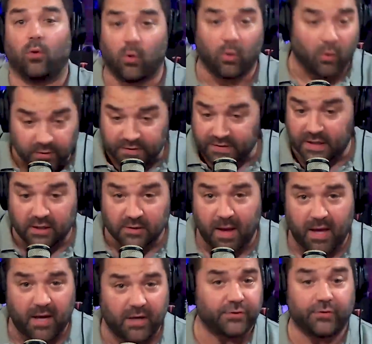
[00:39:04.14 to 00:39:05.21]
or sales
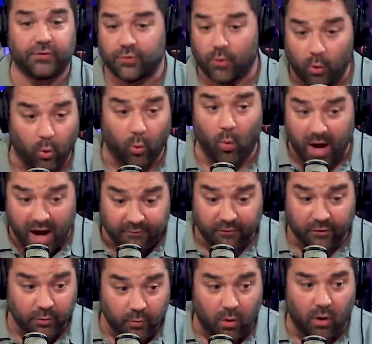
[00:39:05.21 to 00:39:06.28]
managers or whatever
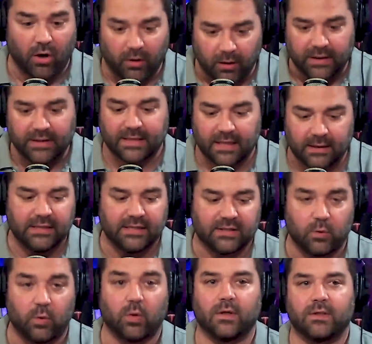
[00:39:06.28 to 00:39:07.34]
you are inside these
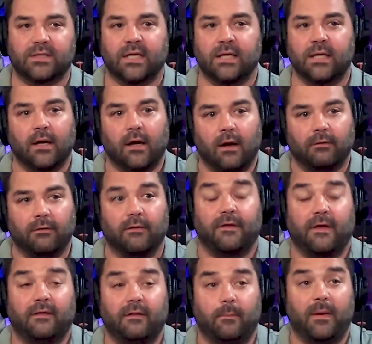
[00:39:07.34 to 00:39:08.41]
stores, the
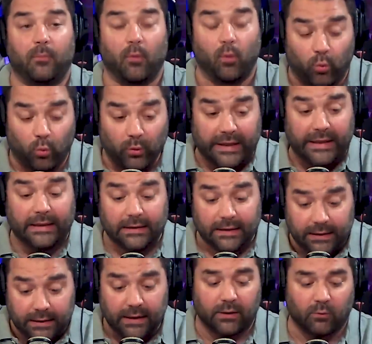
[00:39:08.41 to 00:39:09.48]
thing that people
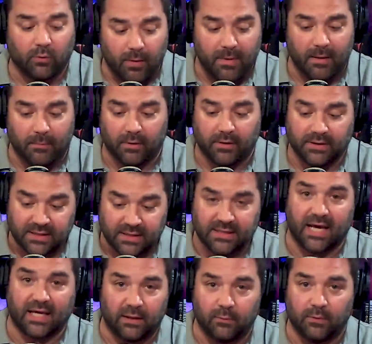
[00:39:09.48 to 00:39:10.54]
really need to remember is
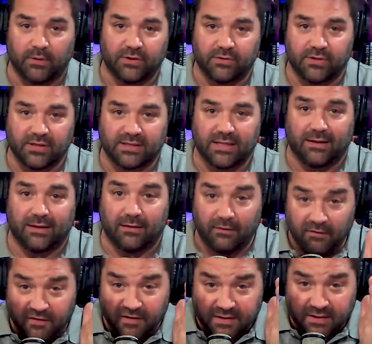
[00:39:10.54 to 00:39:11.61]
exactly what you just said.
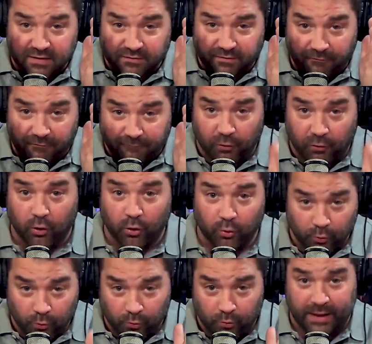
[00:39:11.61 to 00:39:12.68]
This is
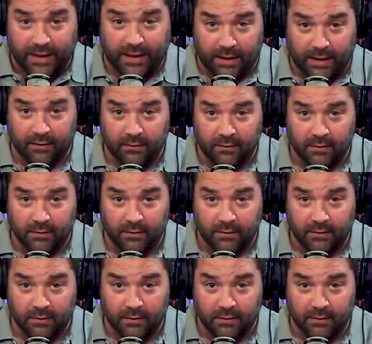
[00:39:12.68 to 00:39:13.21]
free,